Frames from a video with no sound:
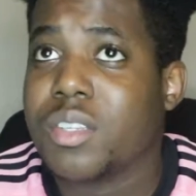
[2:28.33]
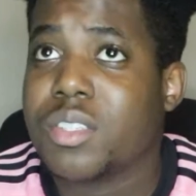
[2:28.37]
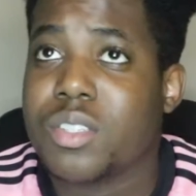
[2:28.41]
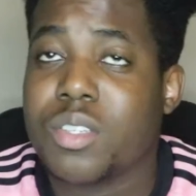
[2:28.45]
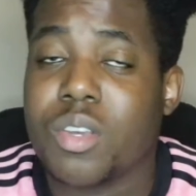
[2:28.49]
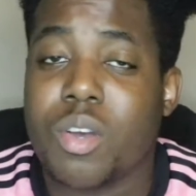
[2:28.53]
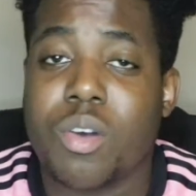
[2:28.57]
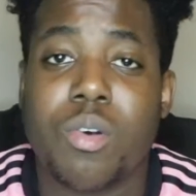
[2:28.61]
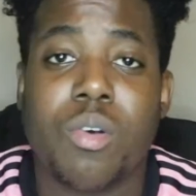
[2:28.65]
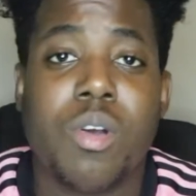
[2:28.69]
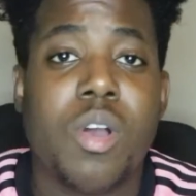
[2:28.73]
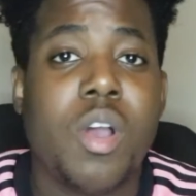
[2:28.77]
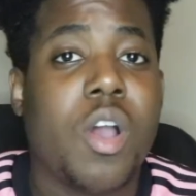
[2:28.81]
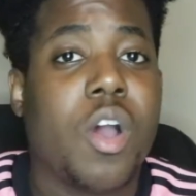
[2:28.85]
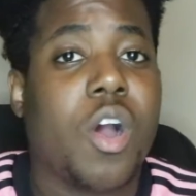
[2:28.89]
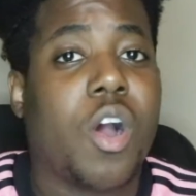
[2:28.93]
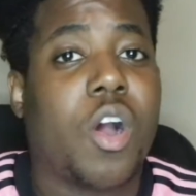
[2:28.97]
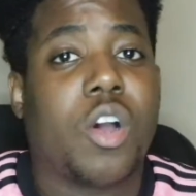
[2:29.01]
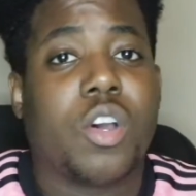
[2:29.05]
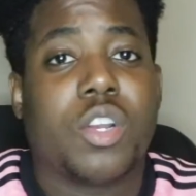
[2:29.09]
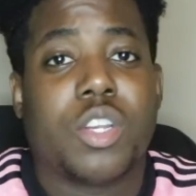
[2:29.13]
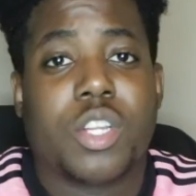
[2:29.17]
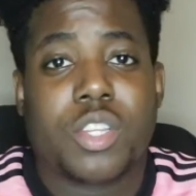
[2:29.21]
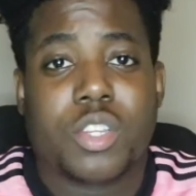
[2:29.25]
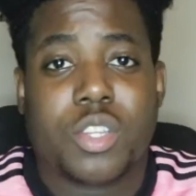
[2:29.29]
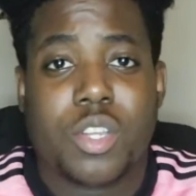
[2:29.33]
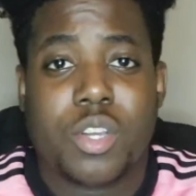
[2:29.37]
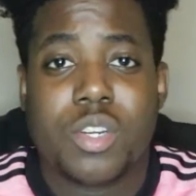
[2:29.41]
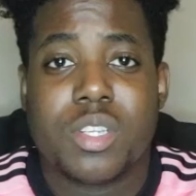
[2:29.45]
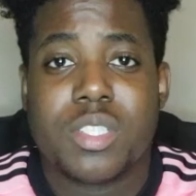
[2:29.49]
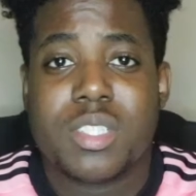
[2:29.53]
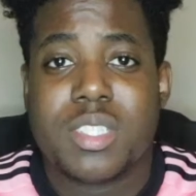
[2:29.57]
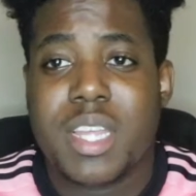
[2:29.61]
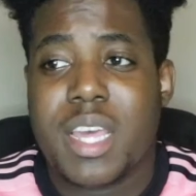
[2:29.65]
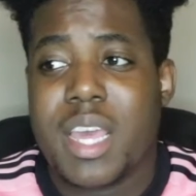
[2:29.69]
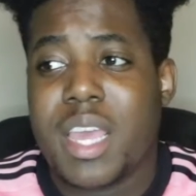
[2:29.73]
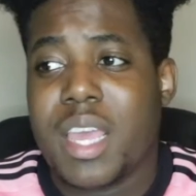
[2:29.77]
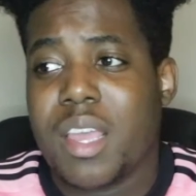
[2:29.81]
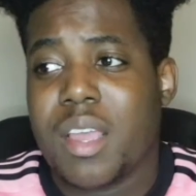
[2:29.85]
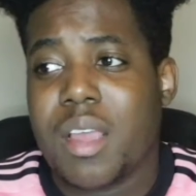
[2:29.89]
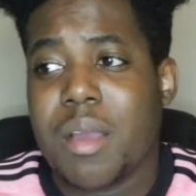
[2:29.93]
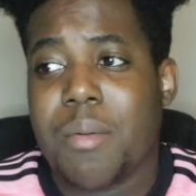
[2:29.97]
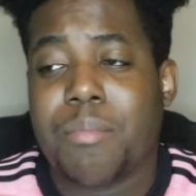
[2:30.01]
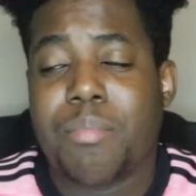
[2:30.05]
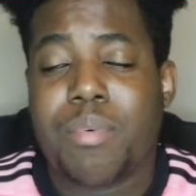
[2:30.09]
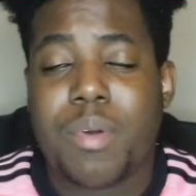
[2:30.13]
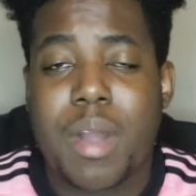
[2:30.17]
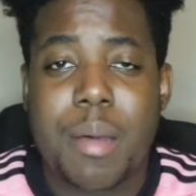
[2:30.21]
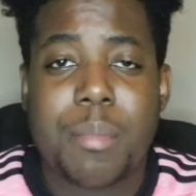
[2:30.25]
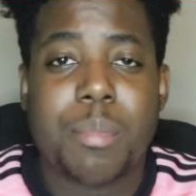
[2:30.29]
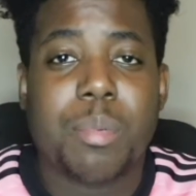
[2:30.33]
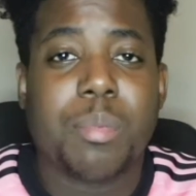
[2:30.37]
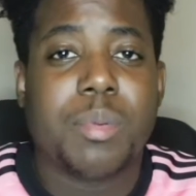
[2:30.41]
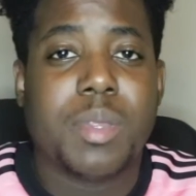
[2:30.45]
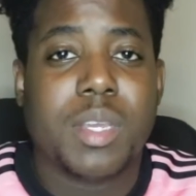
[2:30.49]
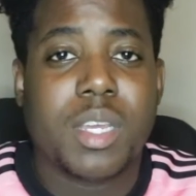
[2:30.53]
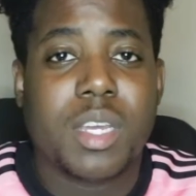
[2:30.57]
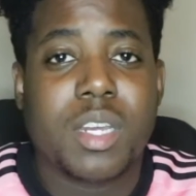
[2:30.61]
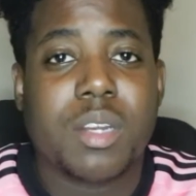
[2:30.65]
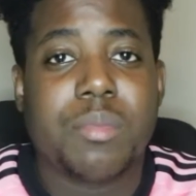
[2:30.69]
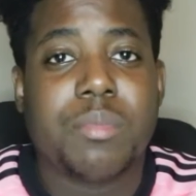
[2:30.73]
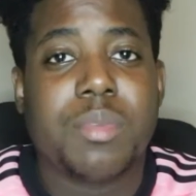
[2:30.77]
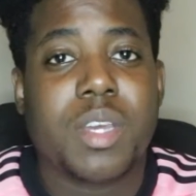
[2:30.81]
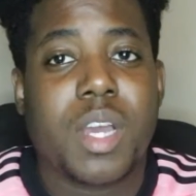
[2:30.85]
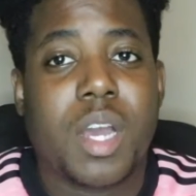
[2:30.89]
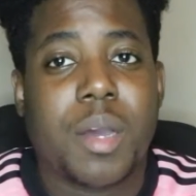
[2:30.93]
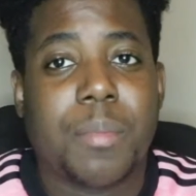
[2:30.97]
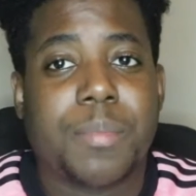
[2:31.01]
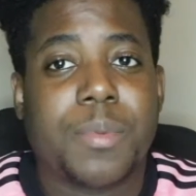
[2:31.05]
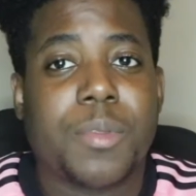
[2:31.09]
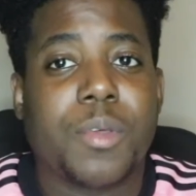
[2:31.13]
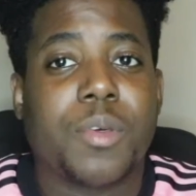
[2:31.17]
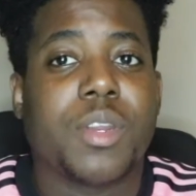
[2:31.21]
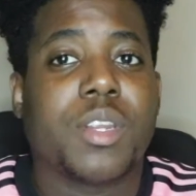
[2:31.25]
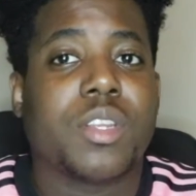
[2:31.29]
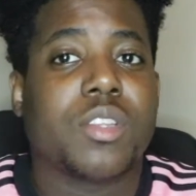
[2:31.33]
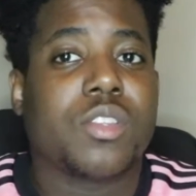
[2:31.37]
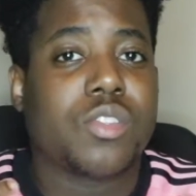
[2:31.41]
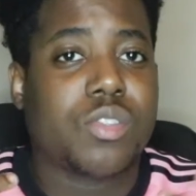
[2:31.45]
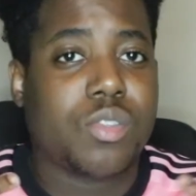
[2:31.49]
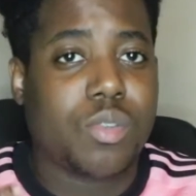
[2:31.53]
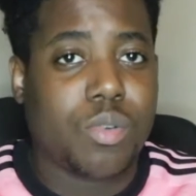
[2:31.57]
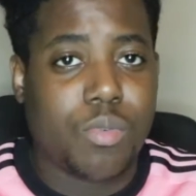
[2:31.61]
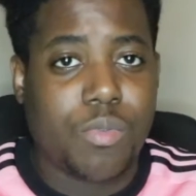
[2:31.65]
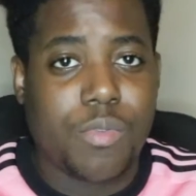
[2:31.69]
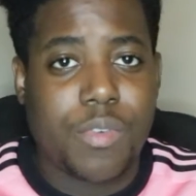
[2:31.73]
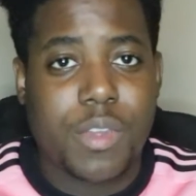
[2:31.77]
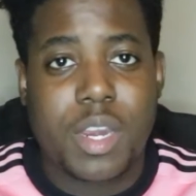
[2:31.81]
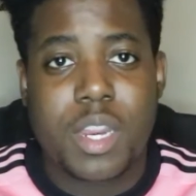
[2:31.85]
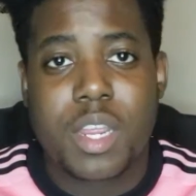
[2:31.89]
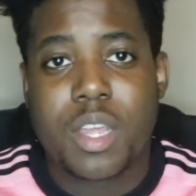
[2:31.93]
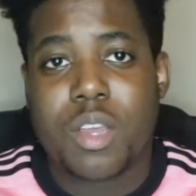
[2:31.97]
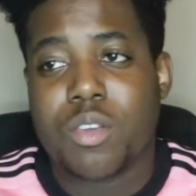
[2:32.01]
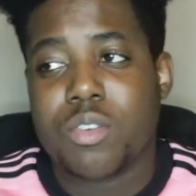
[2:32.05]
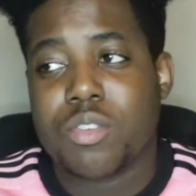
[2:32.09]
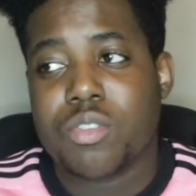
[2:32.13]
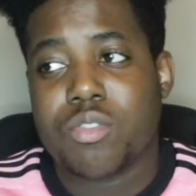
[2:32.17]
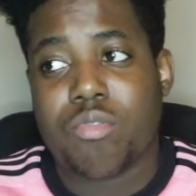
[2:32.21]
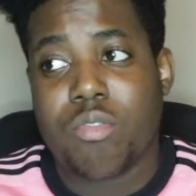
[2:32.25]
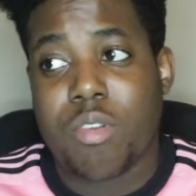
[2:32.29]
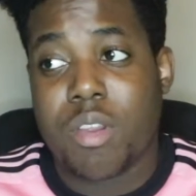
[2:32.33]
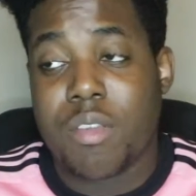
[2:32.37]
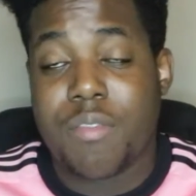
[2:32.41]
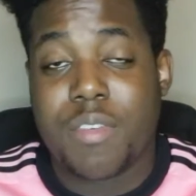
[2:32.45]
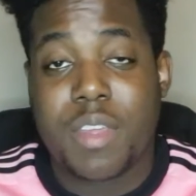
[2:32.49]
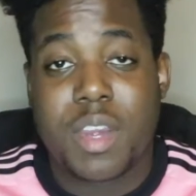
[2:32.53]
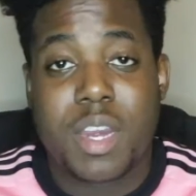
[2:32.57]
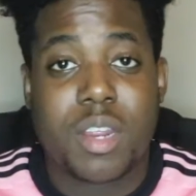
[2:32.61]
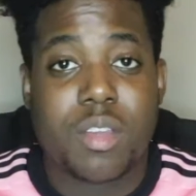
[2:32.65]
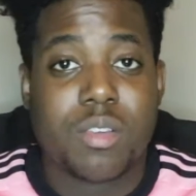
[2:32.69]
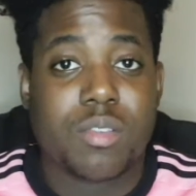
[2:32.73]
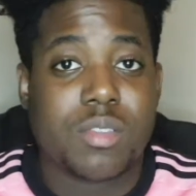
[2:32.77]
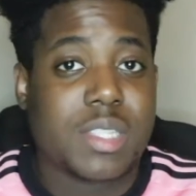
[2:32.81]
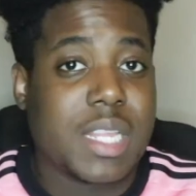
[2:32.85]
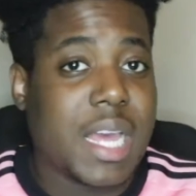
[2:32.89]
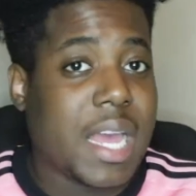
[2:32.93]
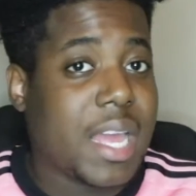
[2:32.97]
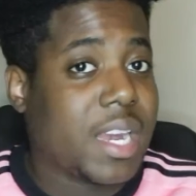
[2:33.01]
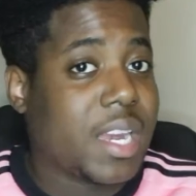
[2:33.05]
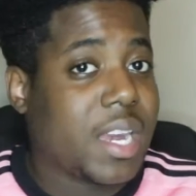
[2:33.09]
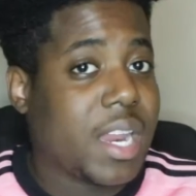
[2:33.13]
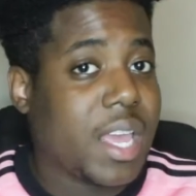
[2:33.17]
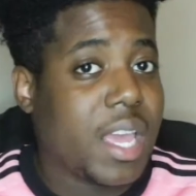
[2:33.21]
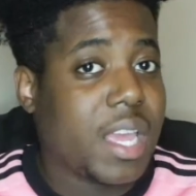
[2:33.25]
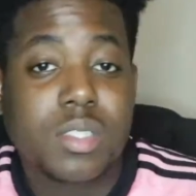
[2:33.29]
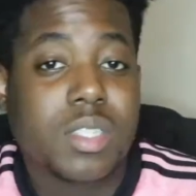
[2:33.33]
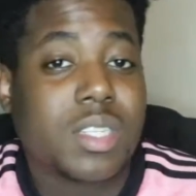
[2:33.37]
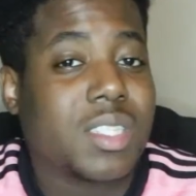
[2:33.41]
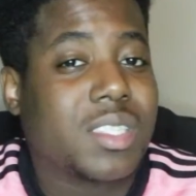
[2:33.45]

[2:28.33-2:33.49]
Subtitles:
So on the Thursday, I'm probably gonna be uploading two videos, three videos that day.